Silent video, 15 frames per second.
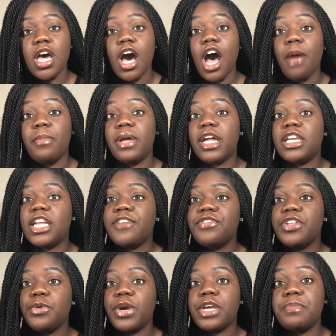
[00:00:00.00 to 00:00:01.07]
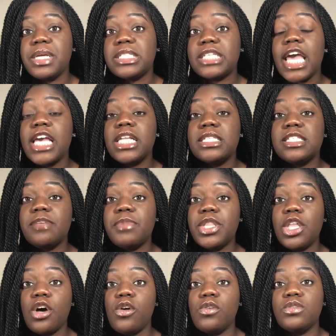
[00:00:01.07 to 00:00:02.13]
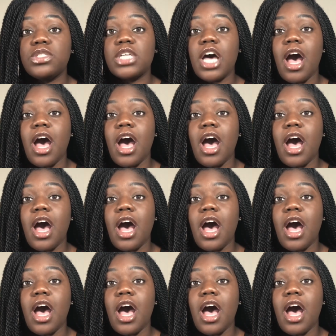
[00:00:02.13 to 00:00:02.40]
I definitely recommend taking some of those.